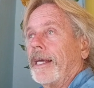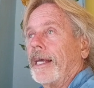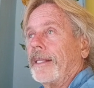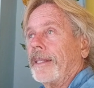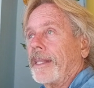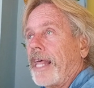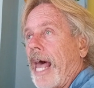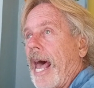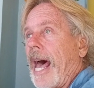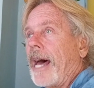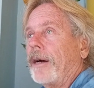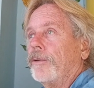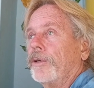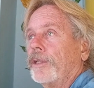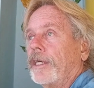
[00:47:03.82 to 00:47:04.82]
and
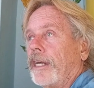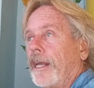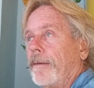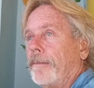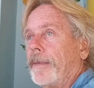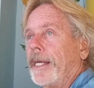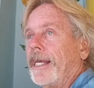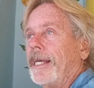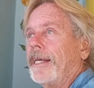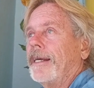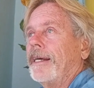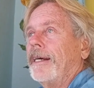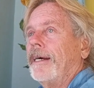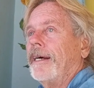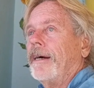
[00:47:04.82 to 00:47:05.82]
that will keep me
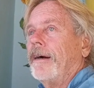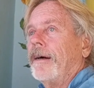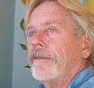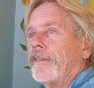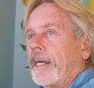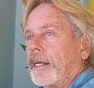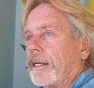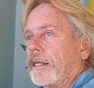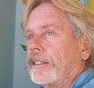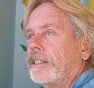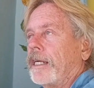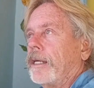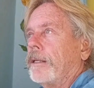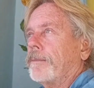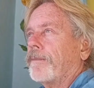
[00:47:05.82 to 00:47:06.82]
thinking.
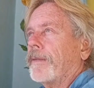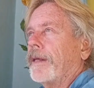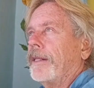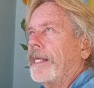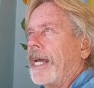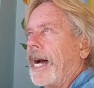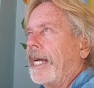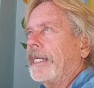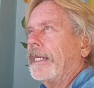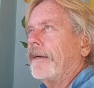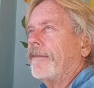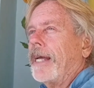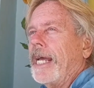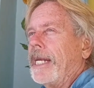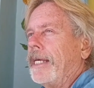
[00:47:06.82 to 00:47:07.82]
See, the idea
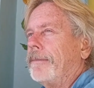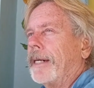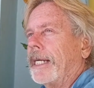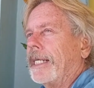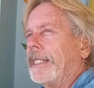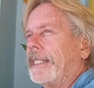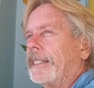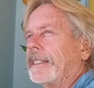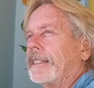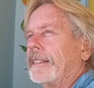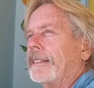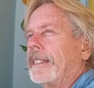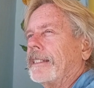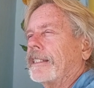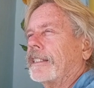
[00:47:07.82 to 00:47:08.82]
of anybody
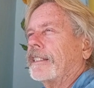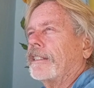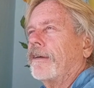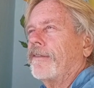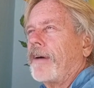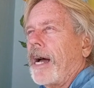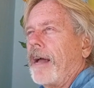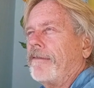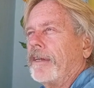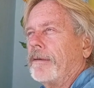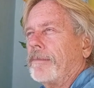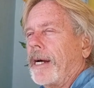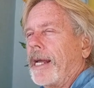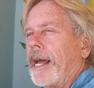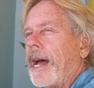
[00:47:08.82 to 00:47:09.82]
that's
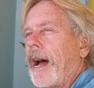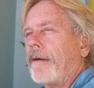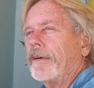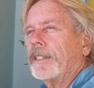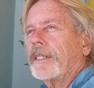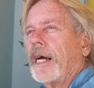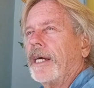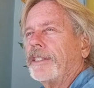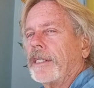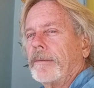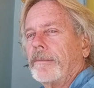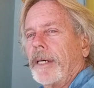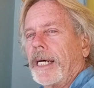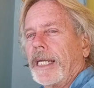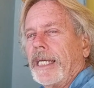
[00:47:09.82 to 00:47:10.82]
surviving by
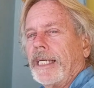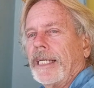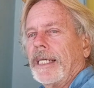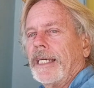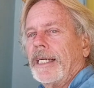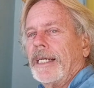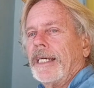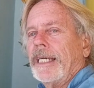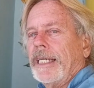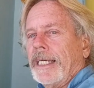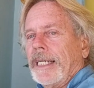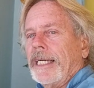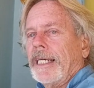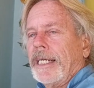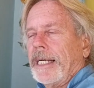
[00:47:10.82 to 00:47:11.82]
advertising money.
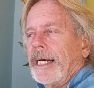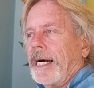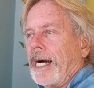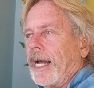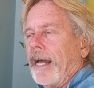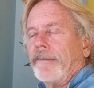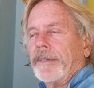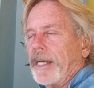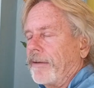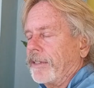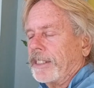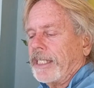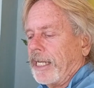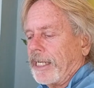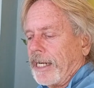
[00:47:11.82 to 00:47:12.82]
I have
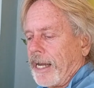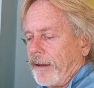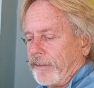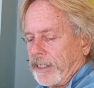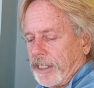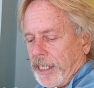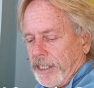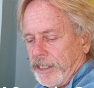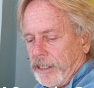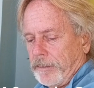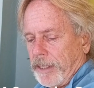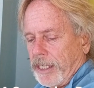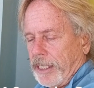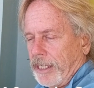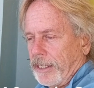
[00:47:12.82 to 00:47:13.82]
never taken
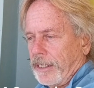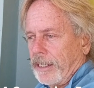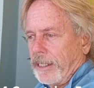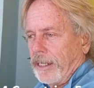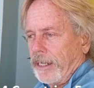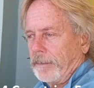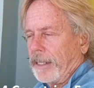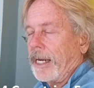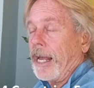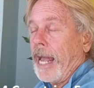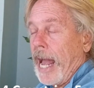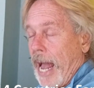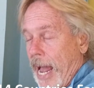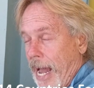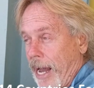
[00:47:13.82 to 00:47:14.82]
advertising money. I mean, I
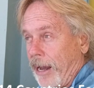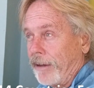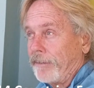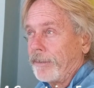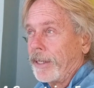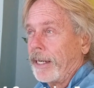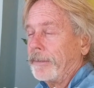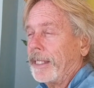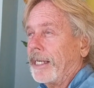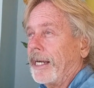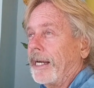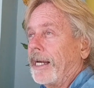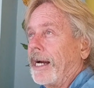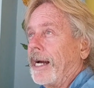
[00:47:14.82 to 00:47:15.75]
have, but I mean,